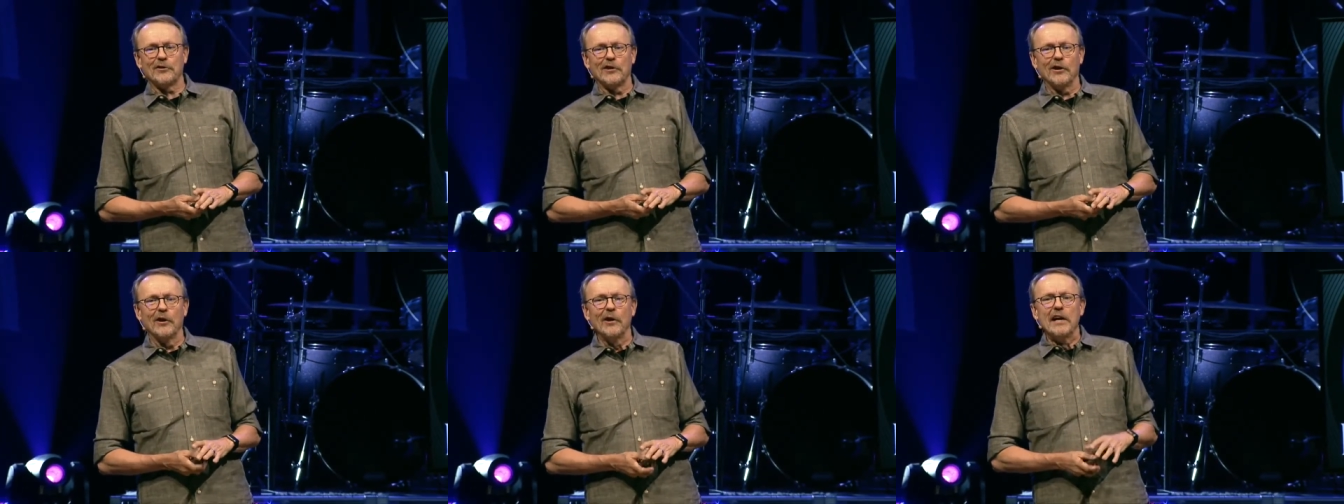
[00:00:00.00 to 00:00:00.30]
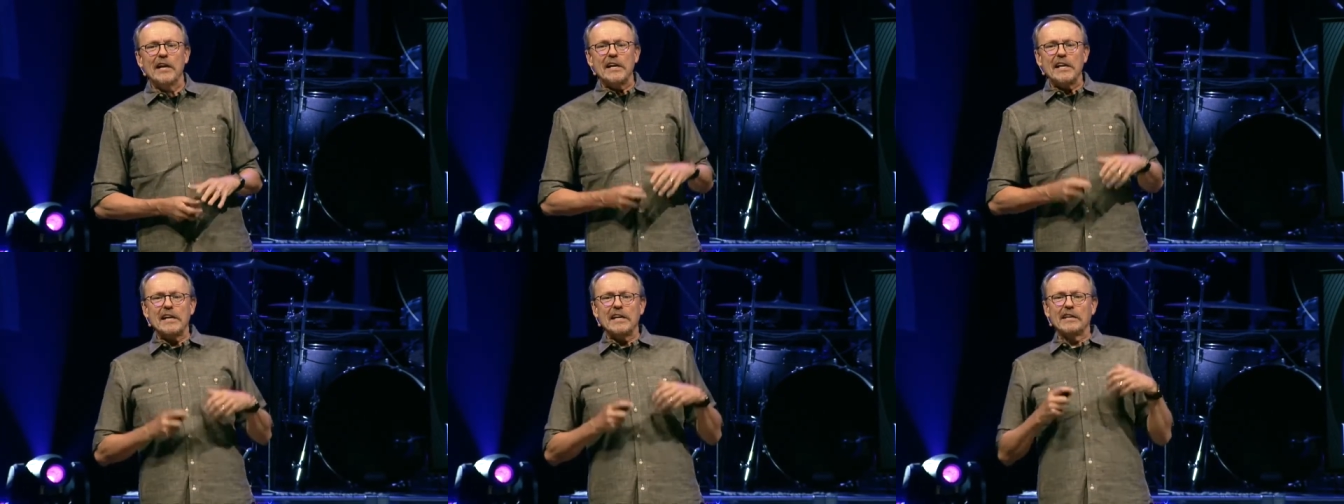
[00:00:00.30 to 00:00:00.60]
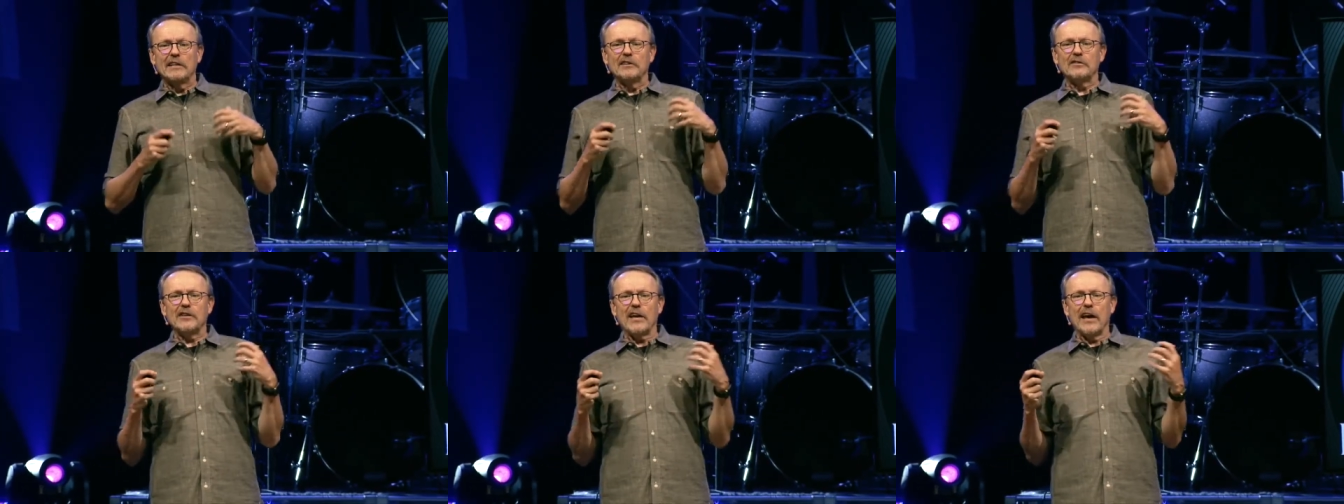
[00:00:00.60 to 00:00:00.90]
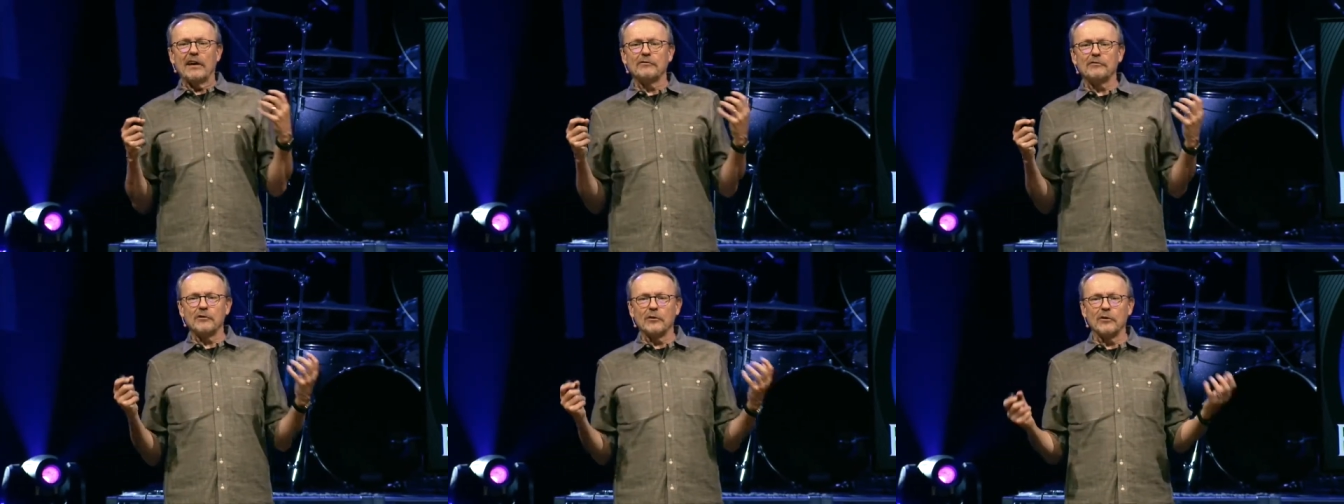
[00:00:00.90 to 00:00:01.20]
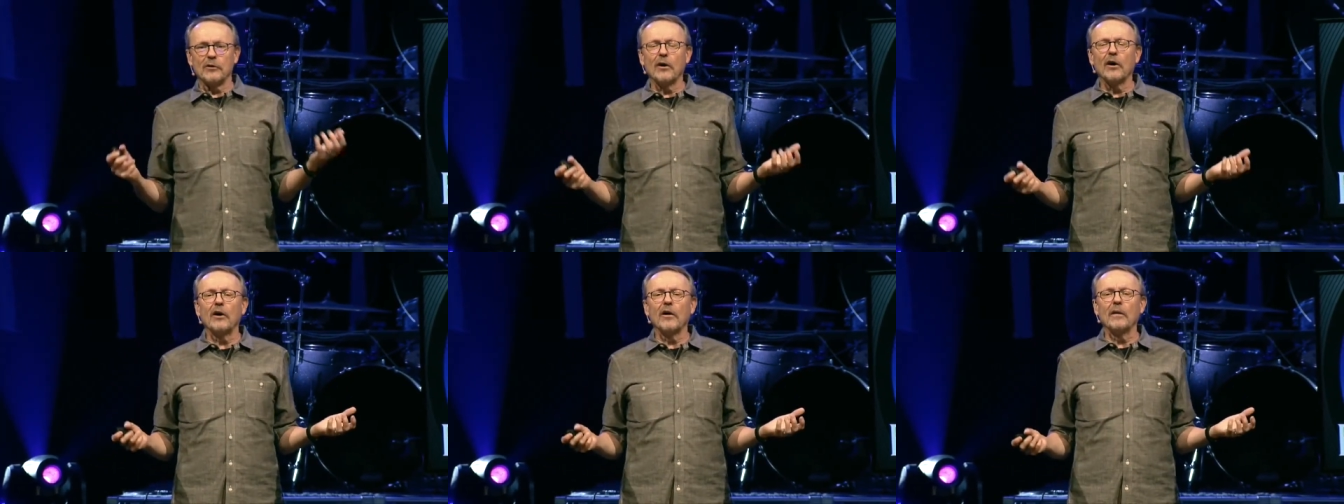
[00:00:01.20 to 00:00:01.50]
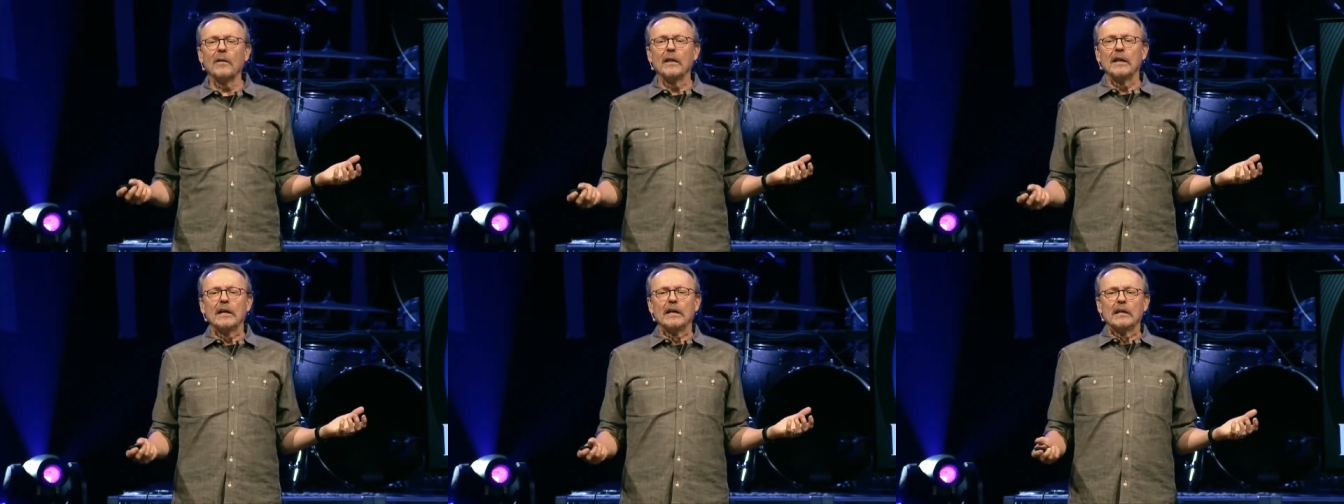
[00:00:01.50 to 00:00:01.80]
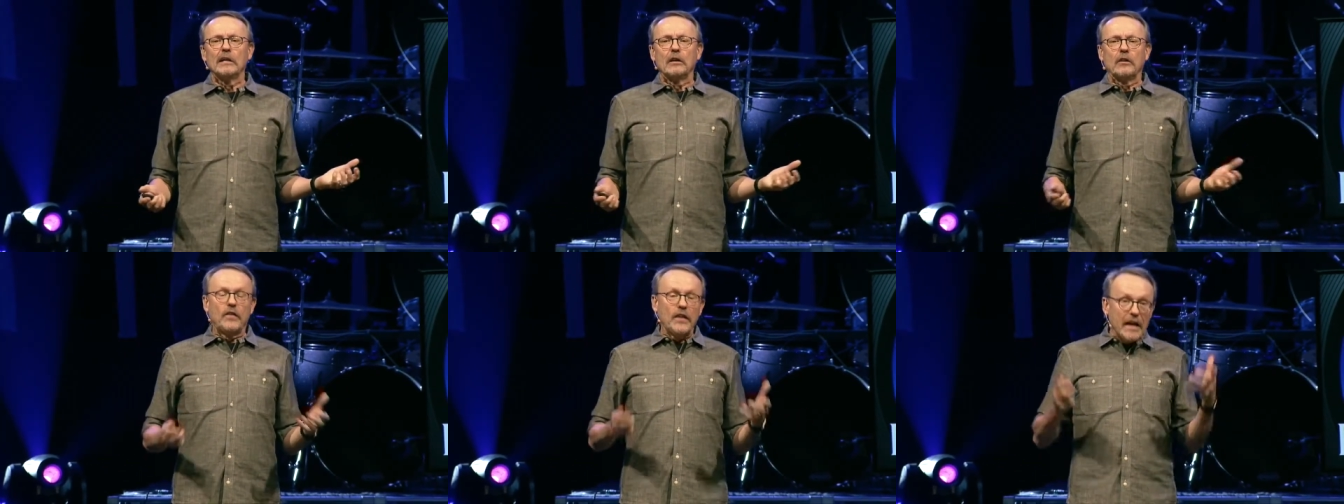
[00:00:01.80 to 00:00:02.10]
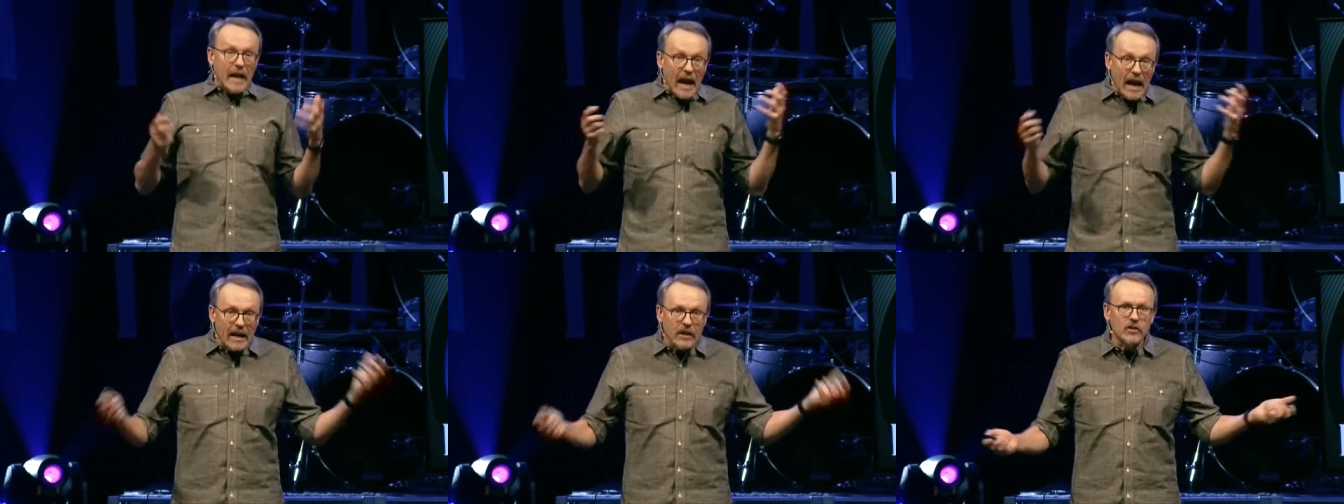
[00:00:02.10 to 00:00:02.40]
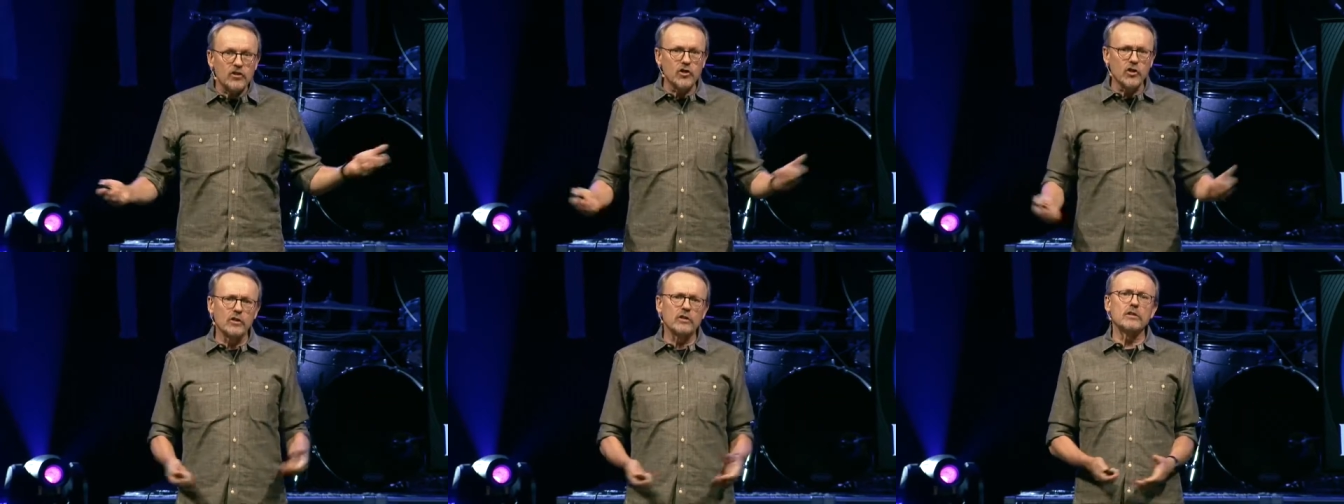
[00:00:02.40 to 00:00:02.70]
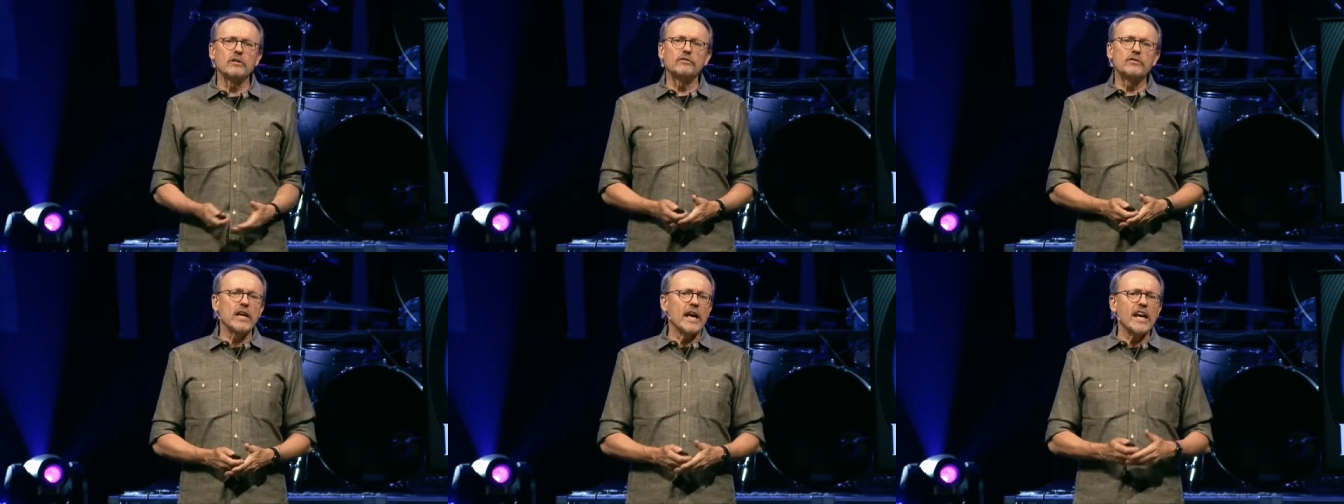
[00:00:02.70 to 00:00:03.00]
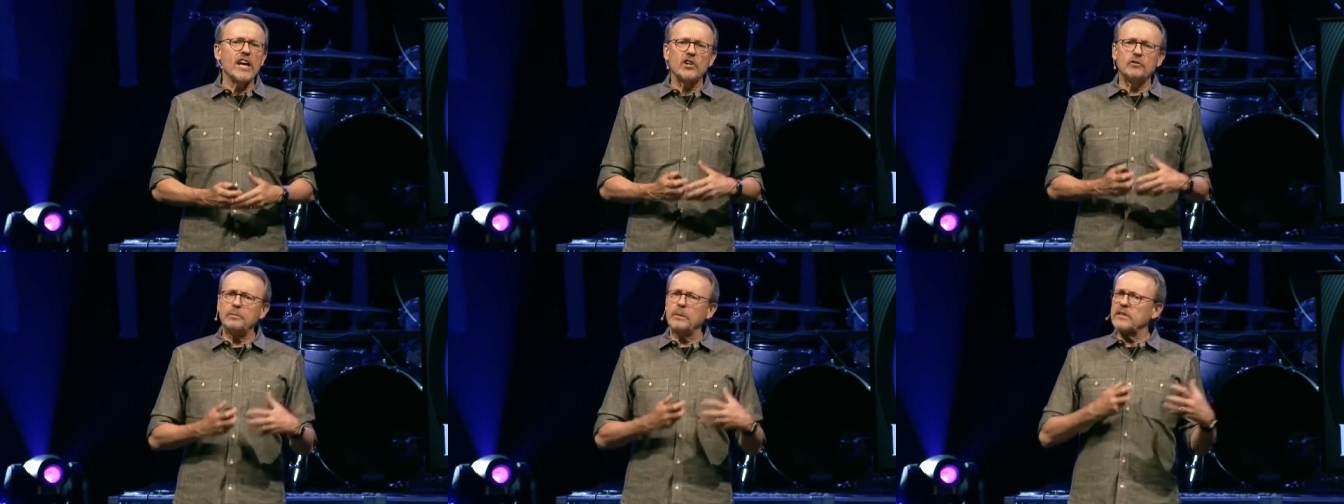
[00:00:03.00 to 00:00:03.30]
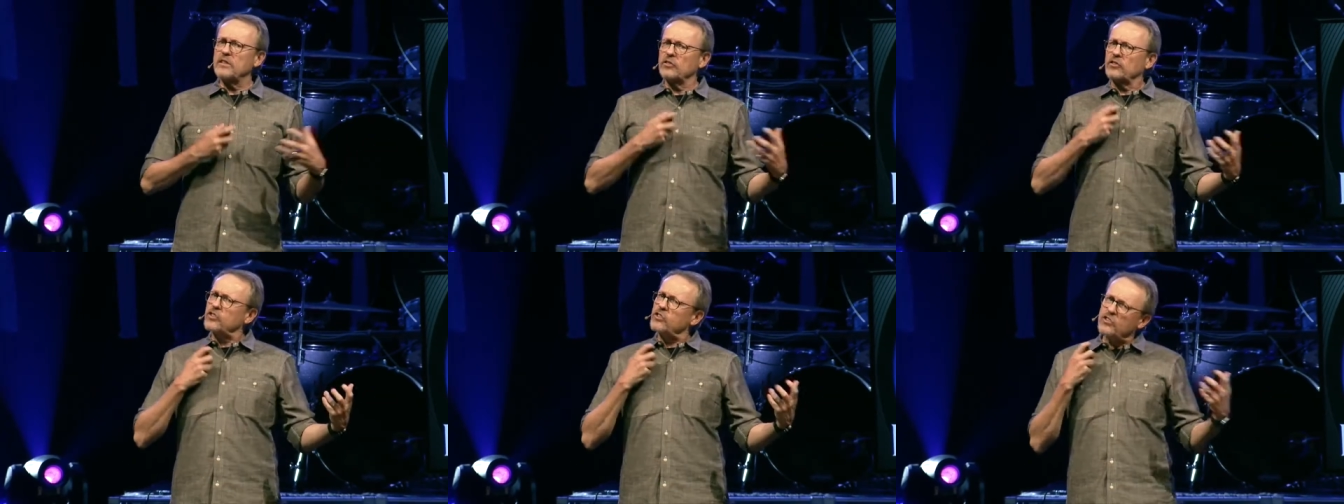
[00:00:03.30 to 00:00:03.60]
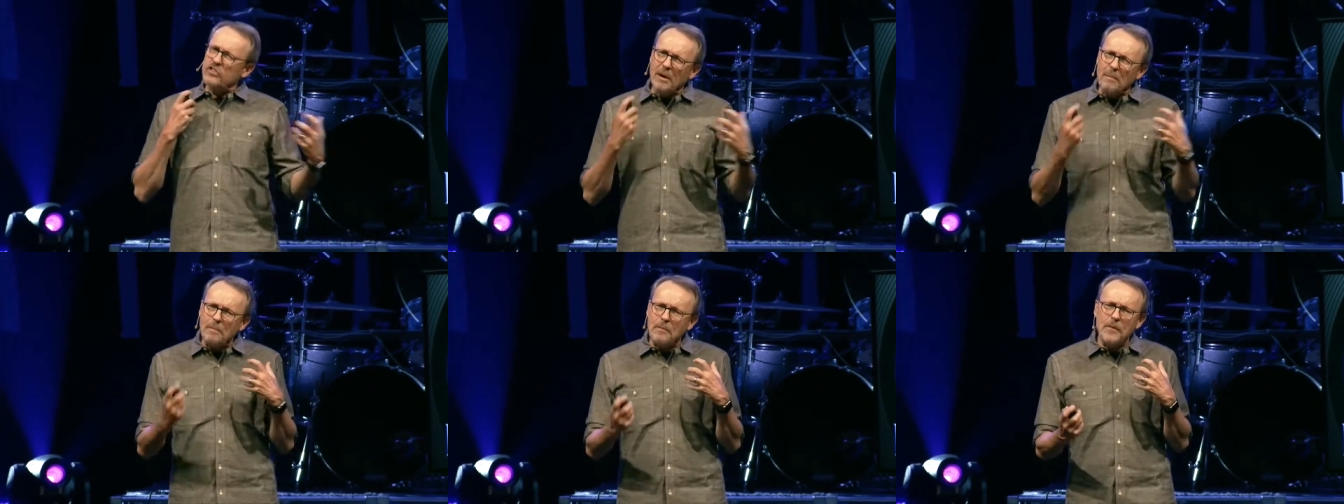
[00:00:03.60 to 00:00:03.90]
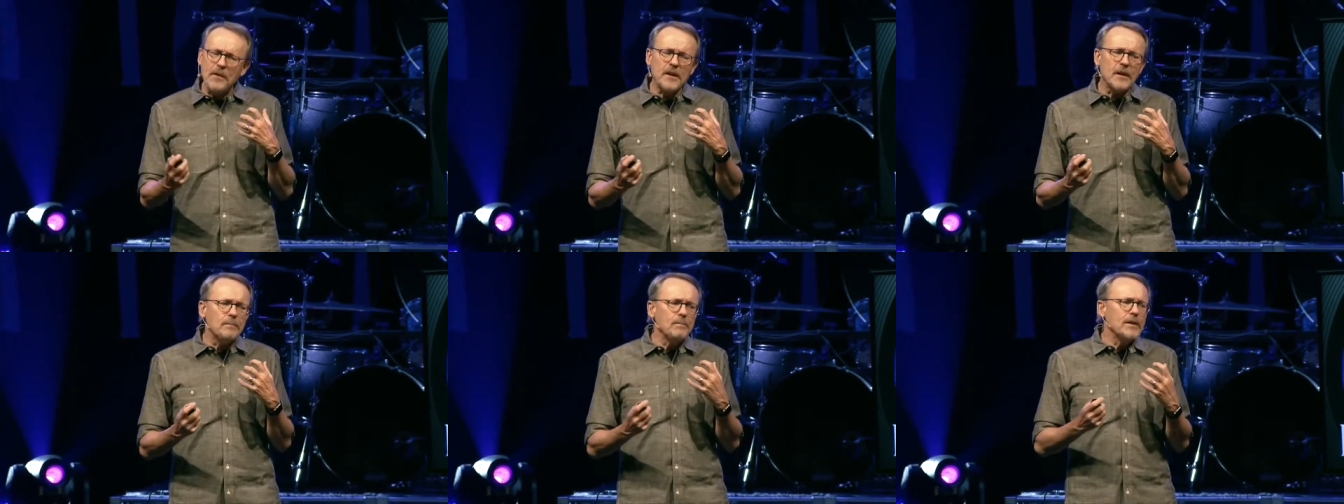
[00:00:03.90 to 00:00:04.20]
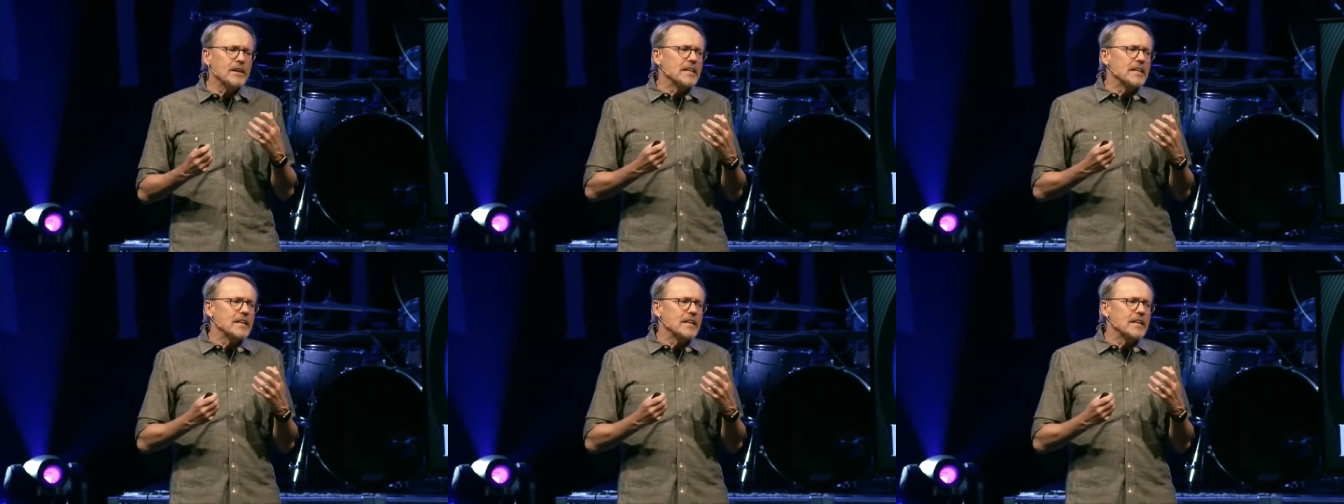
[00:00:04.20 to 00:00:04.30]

You know, he is, after all, the Ancient of Days. But there's something